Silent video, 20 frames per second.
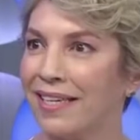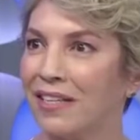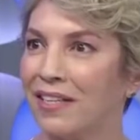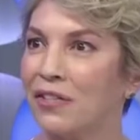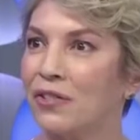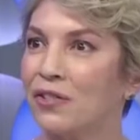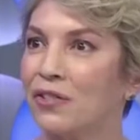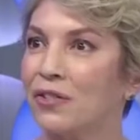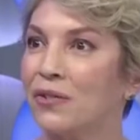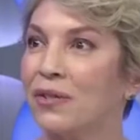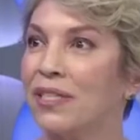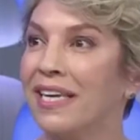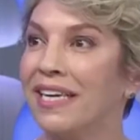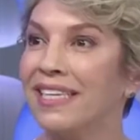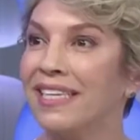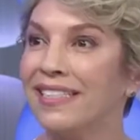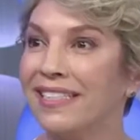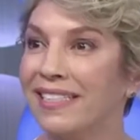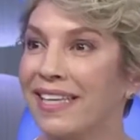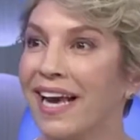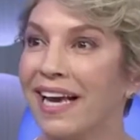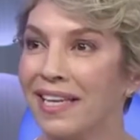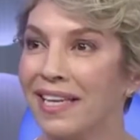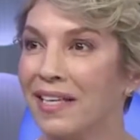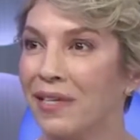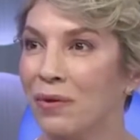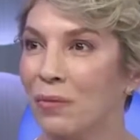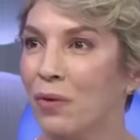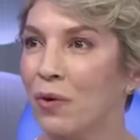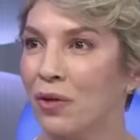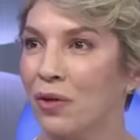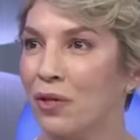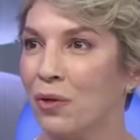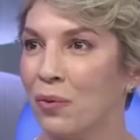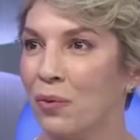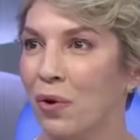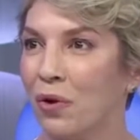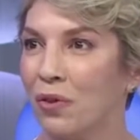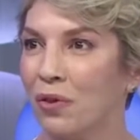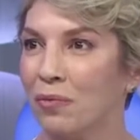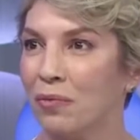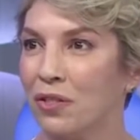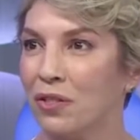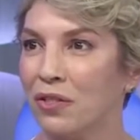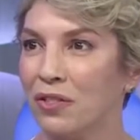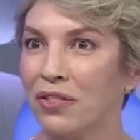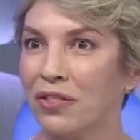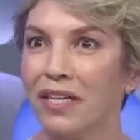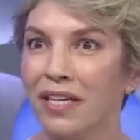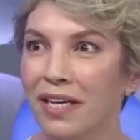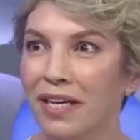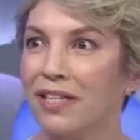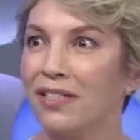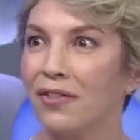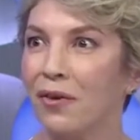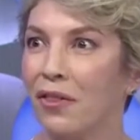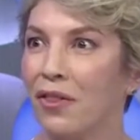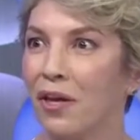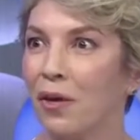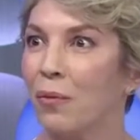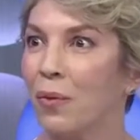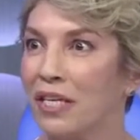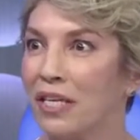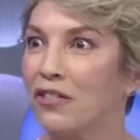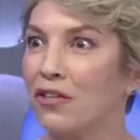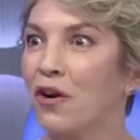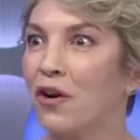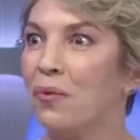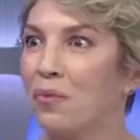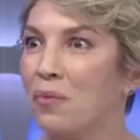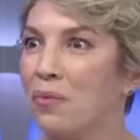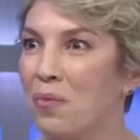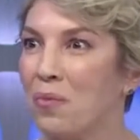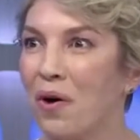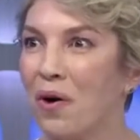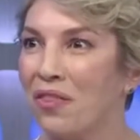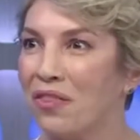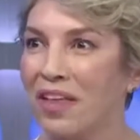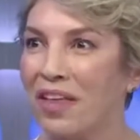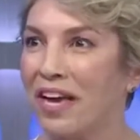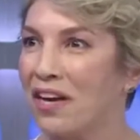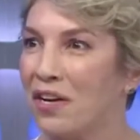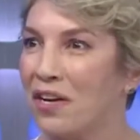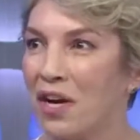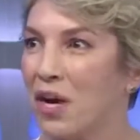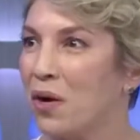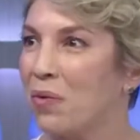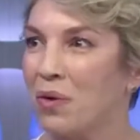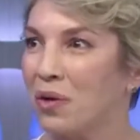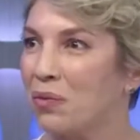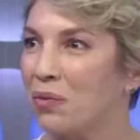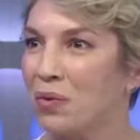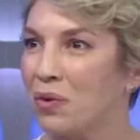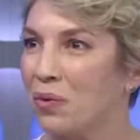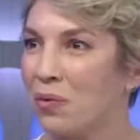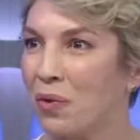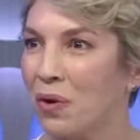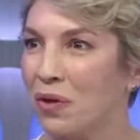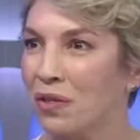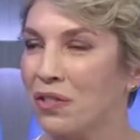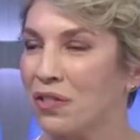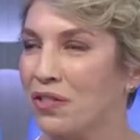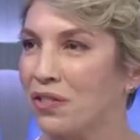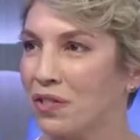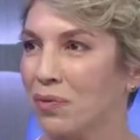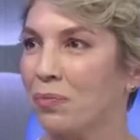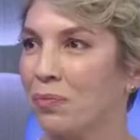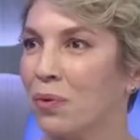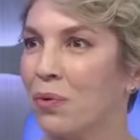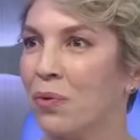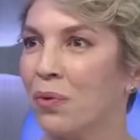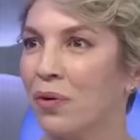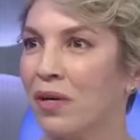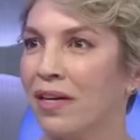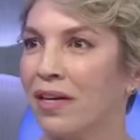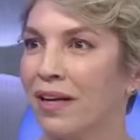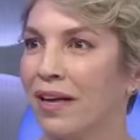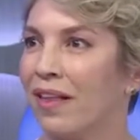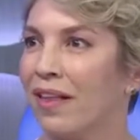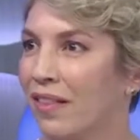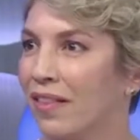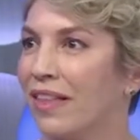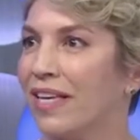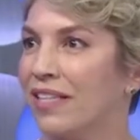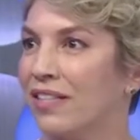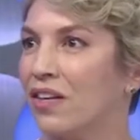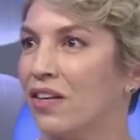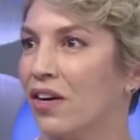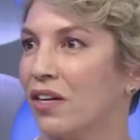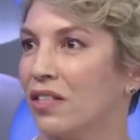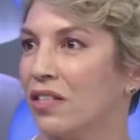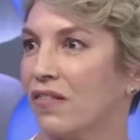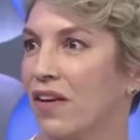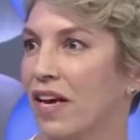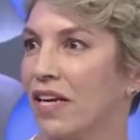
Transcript: yes. and you're doing exactly what you want them to do. So I think we don't want that. No one would want to support these kinds of